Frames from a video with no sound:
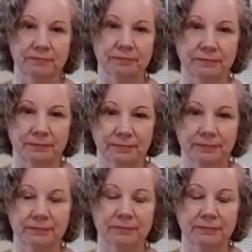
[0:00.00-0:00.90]

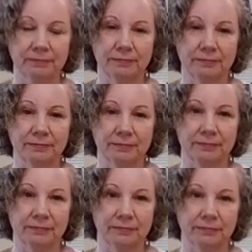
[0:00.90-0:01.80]

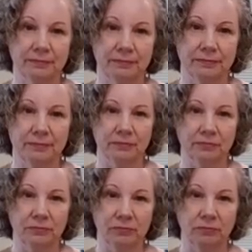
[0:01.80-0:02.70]

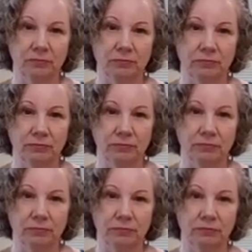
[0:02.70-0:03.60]

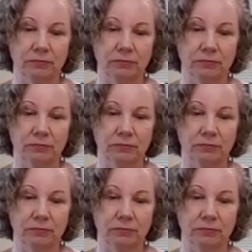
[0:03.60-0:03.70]
(not speaking)